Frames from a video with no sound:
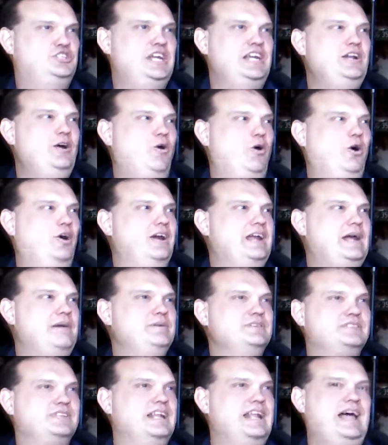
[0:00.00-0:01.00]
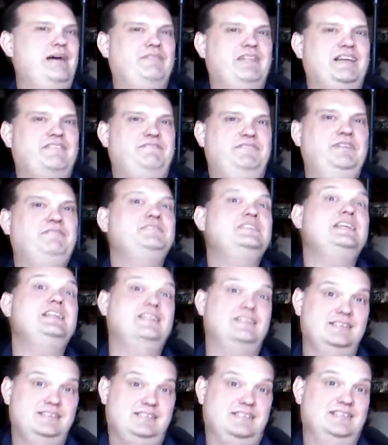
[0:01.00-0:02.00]
Gino Oriema is going to have like 15
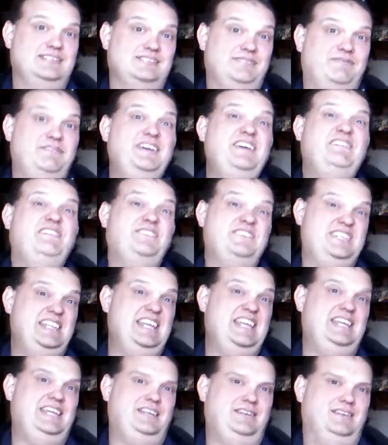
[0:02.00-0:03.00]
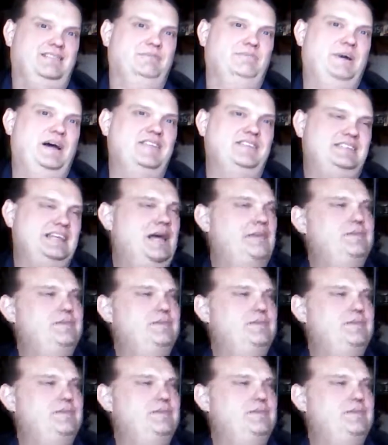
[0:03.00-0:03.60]
of these things. 15 by the time